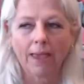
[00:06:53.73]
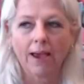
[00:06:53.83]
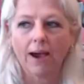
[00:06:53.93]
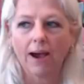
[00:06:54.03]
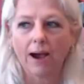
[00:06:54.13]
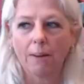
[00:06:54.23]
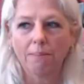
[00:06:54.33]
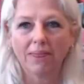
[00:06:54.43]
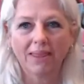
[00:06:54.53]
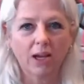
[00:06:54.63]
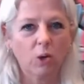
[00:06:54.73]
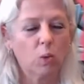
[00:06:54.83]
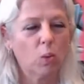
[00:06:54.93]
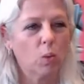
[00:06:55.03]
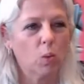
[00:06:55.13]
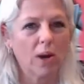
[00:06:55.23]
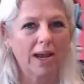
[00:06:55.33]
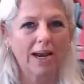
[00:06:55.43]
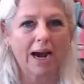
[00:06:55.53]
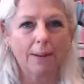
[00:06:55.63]
But then
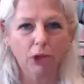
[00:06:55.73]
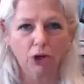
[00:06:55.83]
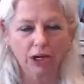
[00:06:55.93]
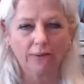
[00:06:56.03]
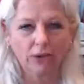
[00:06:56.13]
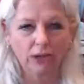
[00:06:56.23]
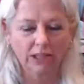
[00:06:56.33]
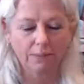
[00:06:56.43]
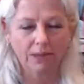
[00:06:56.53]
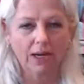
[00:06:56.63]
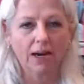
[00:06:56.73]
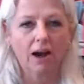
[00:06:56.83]
when I'm looking for something,